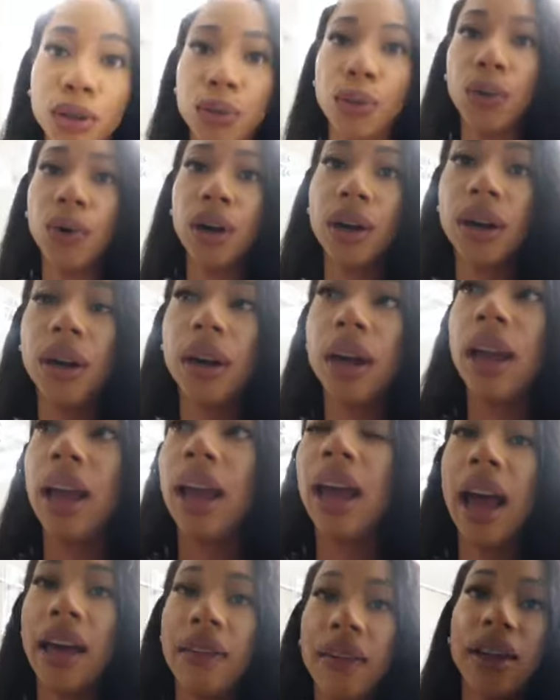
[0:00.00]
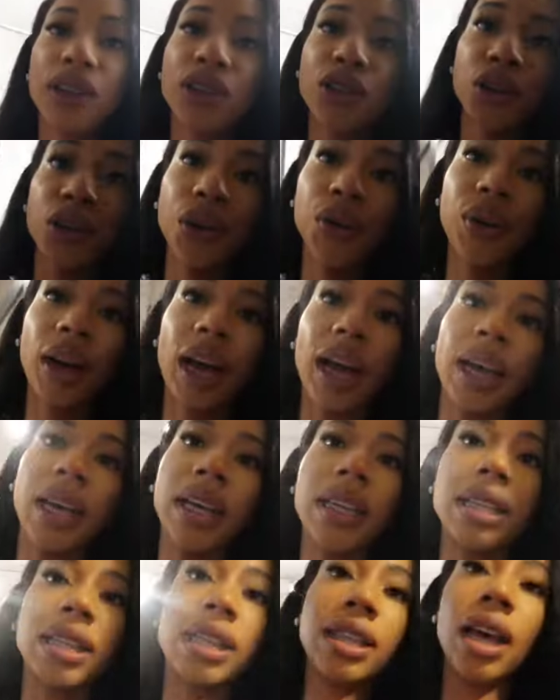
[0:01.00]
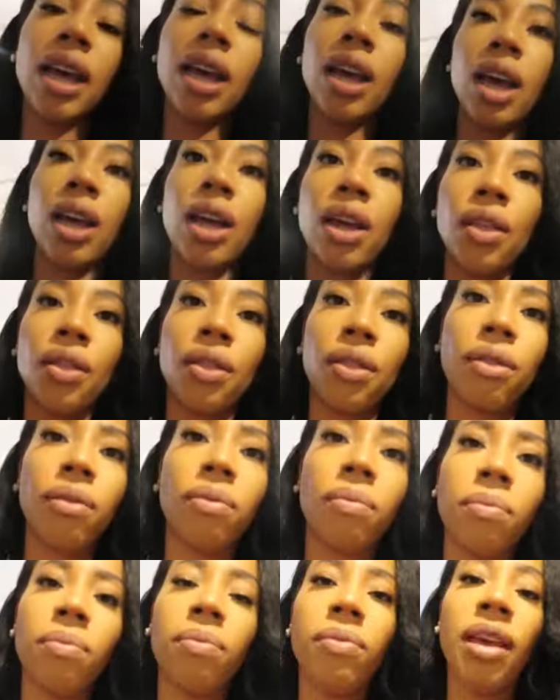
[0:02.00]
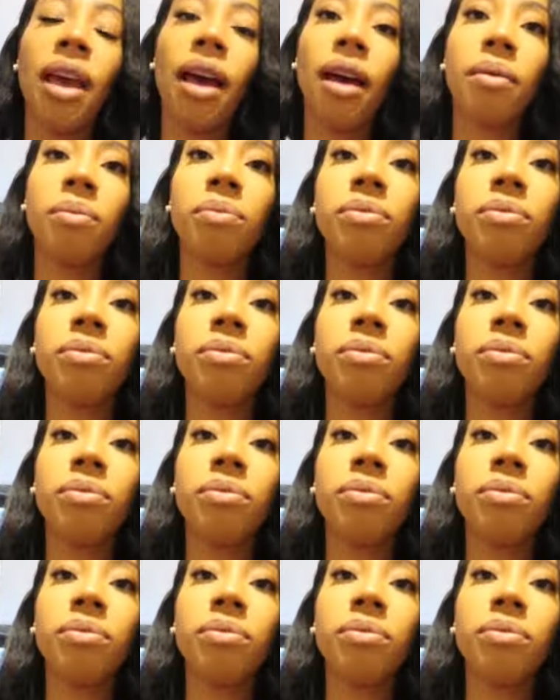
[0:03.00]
tour and I'll show you guys. Yeah,